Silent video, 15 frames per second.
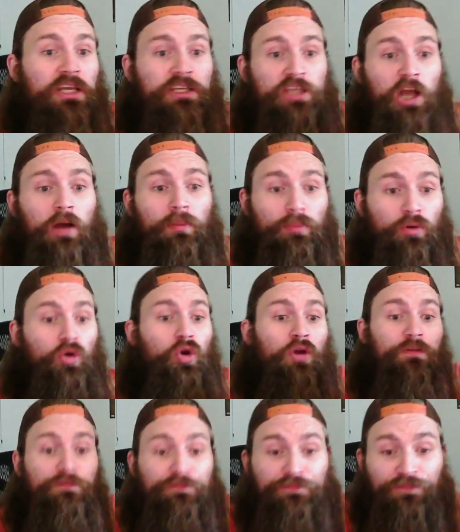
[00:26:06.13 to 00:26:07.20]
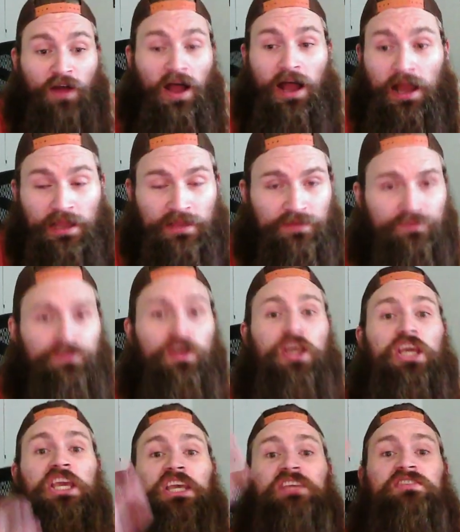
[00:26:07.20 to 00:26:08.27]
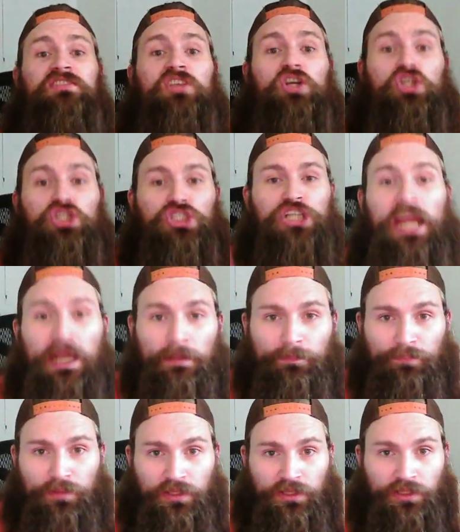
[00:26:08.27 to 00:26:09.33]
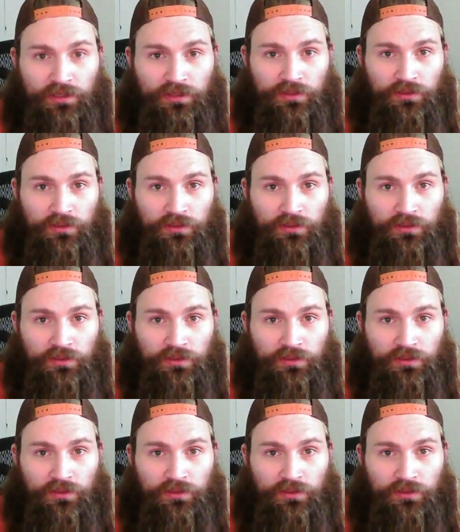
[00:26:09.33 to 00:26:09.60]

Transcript: number 5? He's the champion.